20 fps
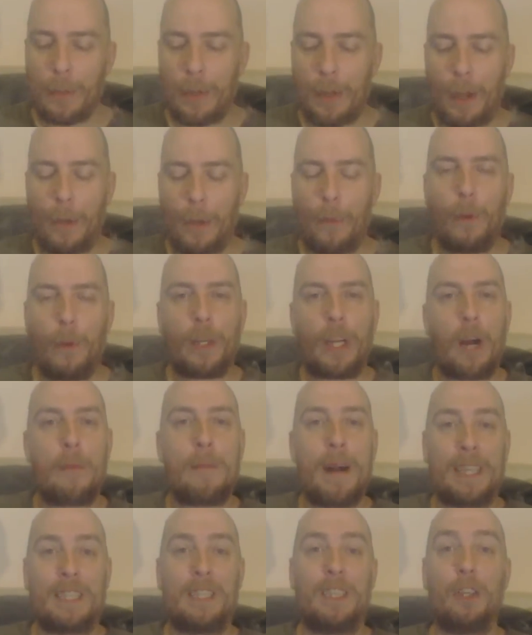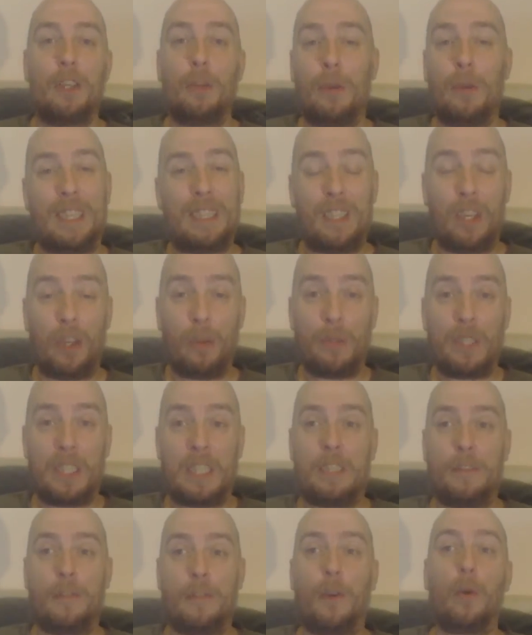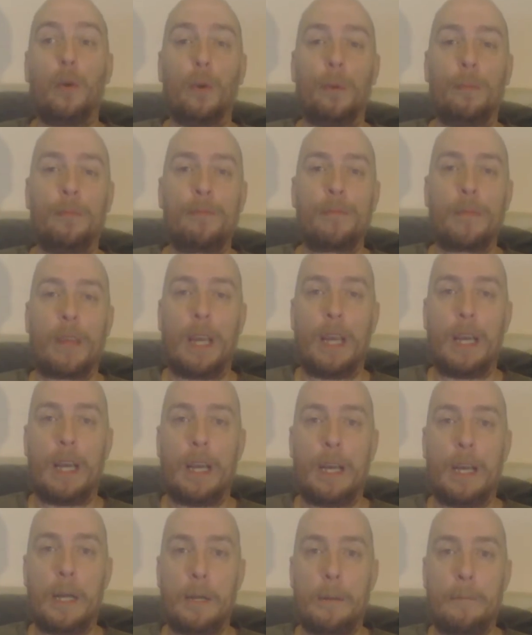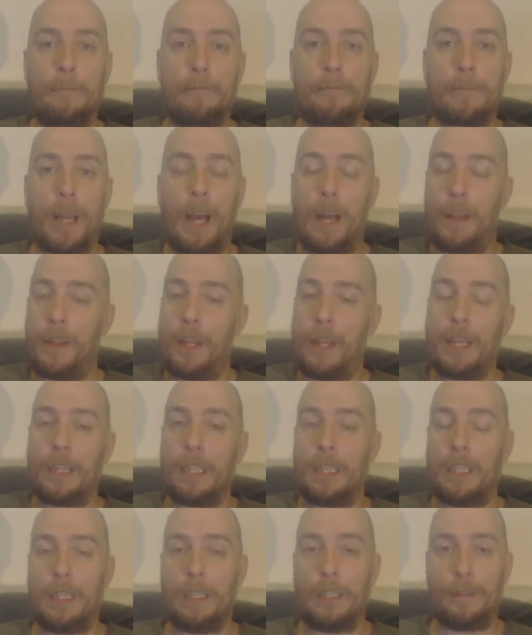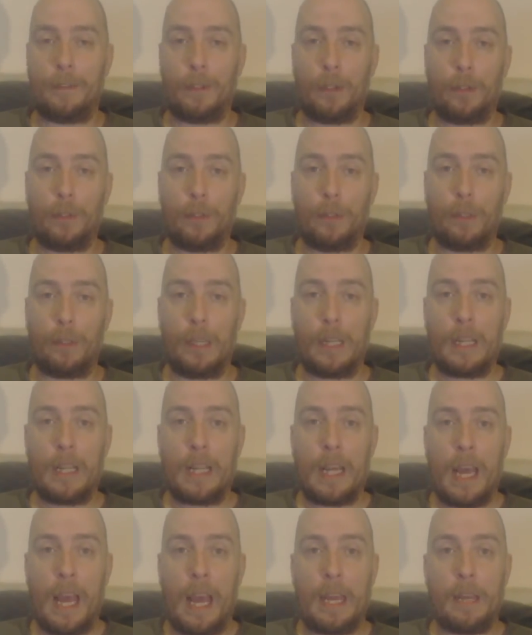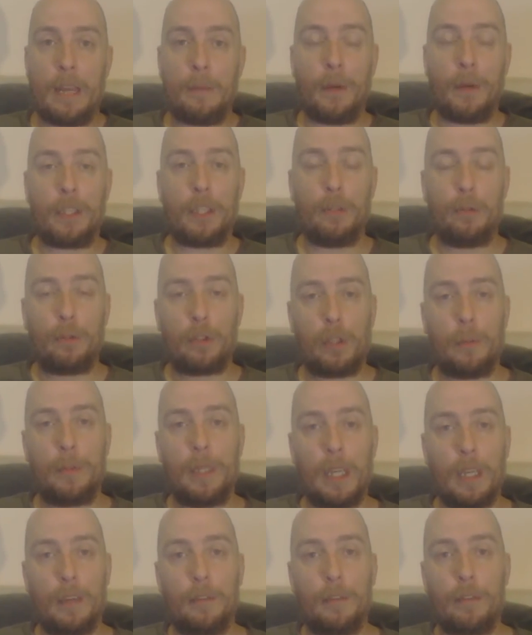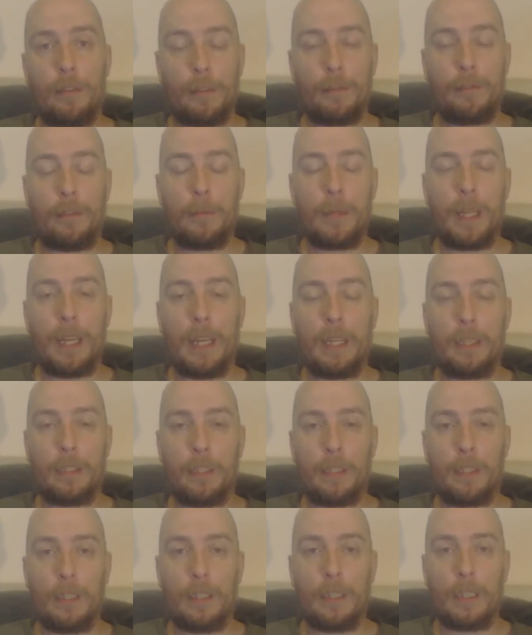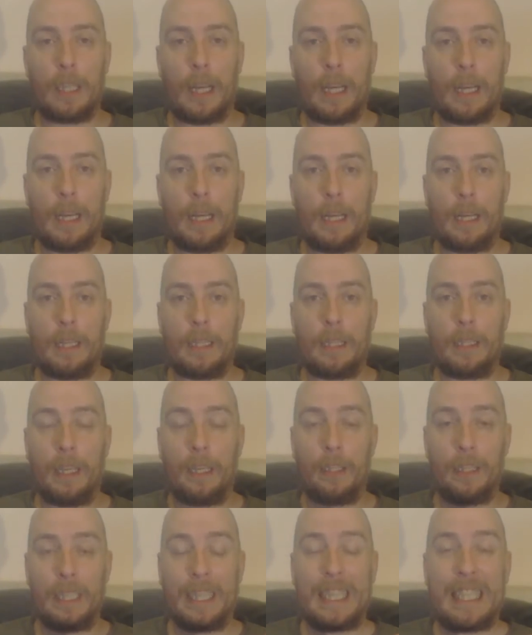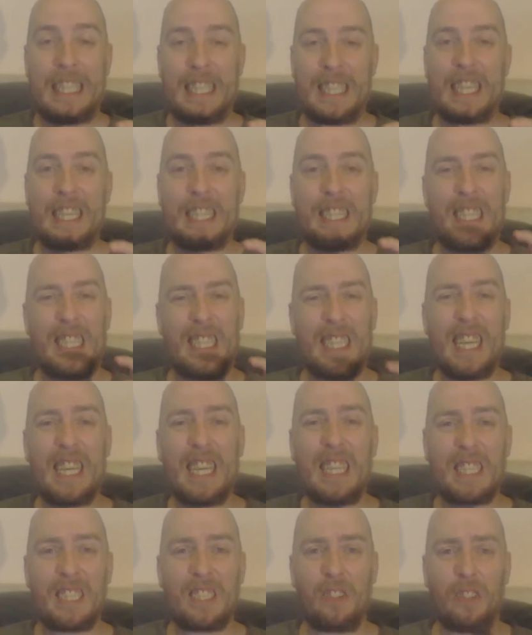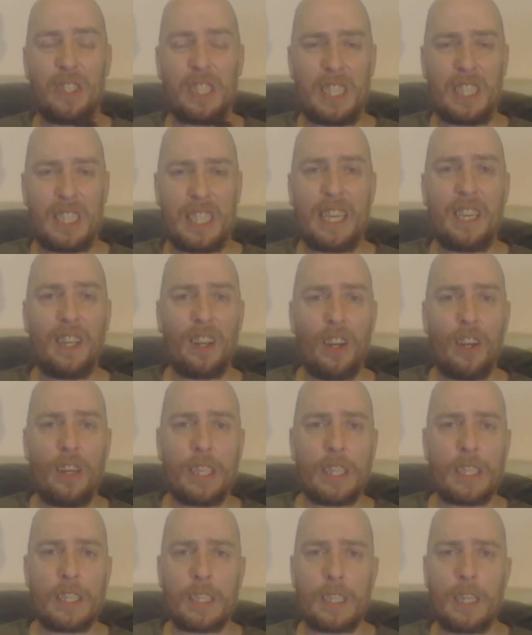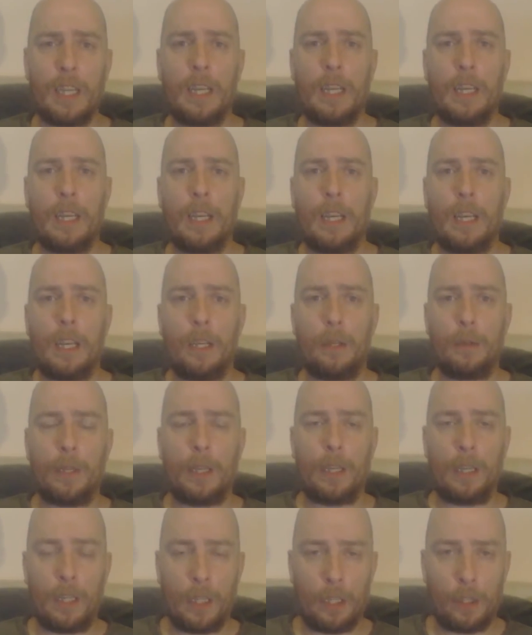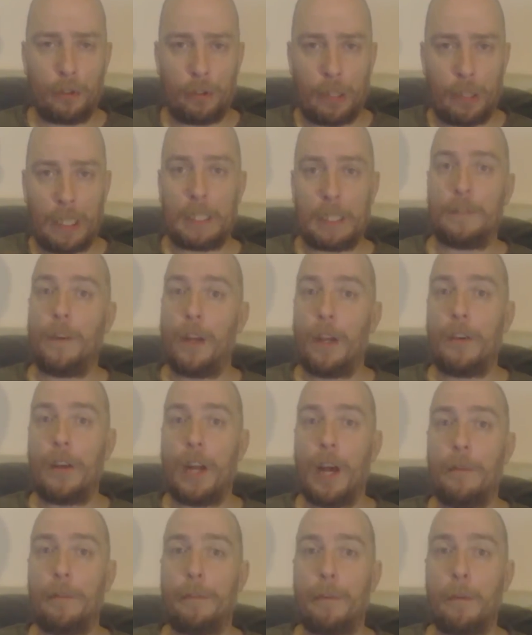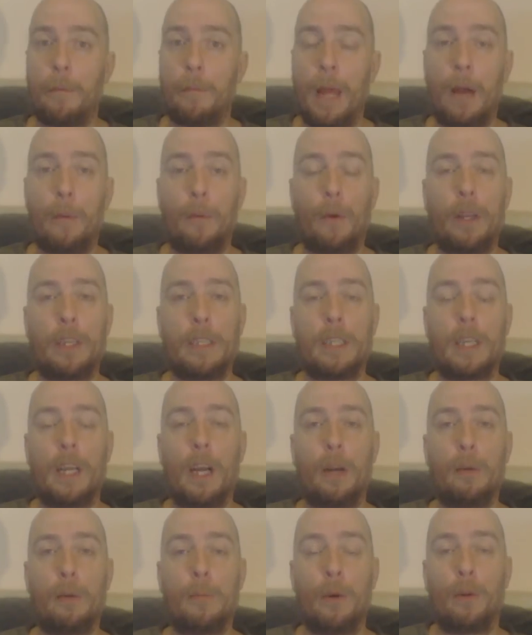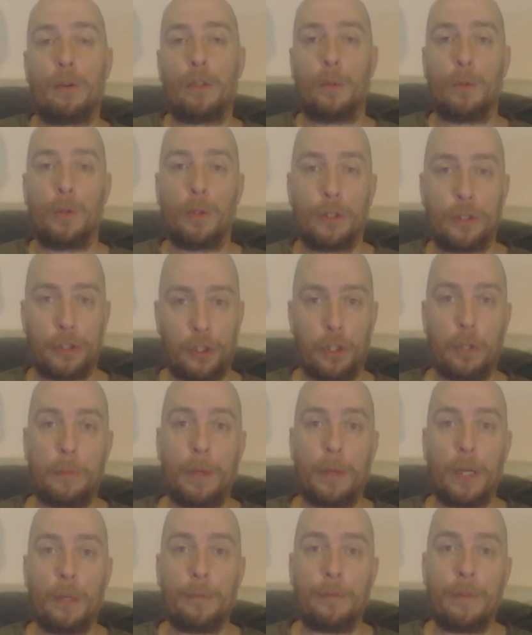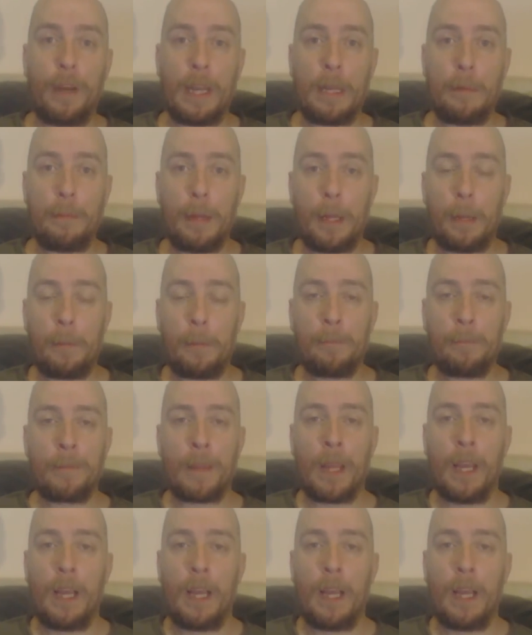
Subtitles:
So anyway, we'll go back to who's this for. I think this is for anybody who's coming over on from the little e-cig sticks or the cig-alikes, who are transferring over from that, wanting to go more towards sub-ohm vaping.